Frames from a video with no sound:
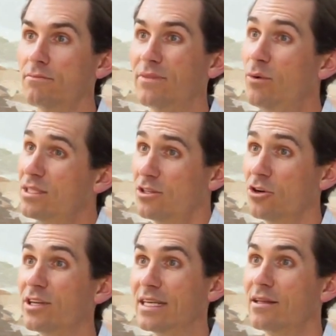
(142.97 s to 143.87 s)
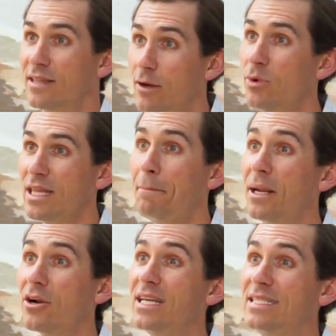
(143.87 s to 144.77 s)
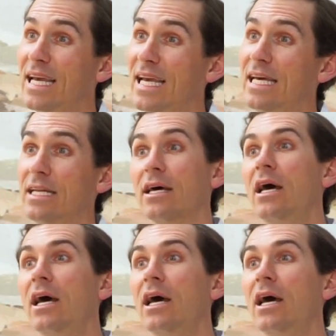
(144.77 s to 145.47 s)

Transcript: They want certainty. They want that period to end.